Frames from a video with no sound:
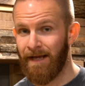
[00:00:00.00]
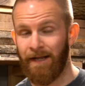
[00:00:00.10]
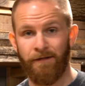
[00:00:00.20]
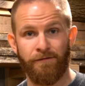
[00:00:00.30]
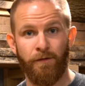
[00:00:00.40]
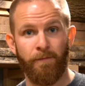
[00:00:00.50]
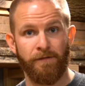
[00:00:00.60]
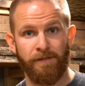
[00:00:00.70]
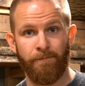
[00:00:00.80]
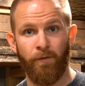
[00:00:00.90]
And it's super
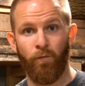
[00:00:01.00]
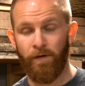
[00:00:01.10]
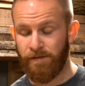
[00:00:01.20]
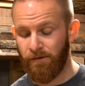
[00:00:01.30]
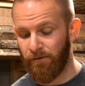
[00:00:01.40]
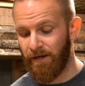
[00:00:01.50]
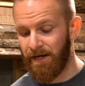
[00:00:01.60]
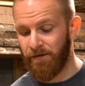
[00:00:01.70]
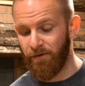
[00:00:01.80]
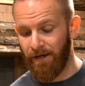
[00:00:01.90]
simple once you learn how to do